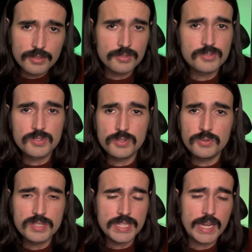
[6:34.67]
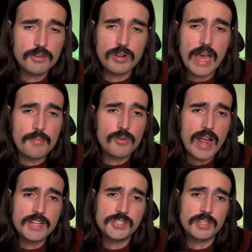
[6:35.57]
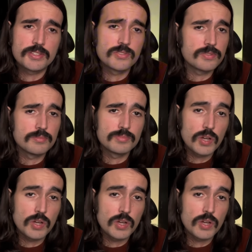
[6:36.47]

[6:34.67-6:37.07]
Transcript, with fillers: those two integral apparatchiks from